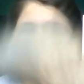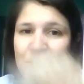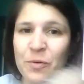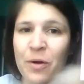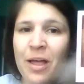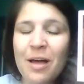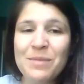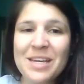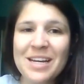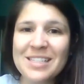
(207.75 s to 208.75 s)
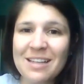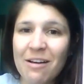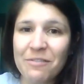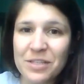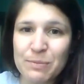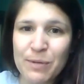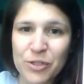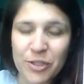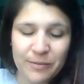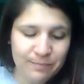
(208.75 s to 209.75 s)
too because of this
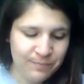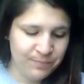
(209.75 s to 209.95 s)
picture.